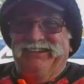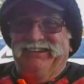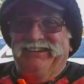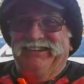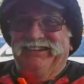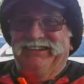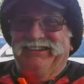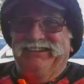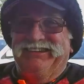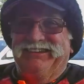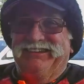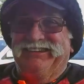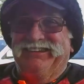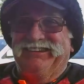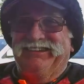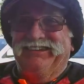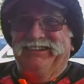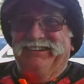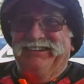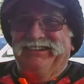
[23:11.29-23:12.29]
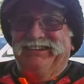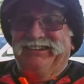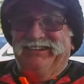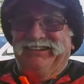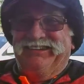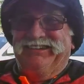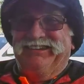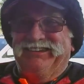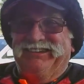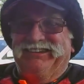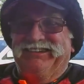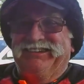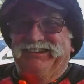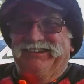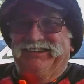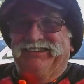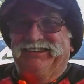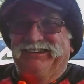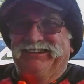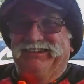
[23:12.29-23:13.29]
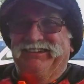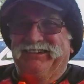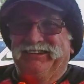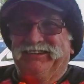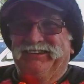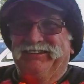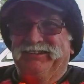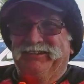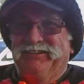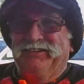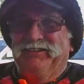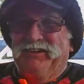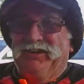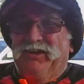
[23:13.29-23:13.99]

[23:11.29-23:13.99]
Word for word: John, what were you saying about boats?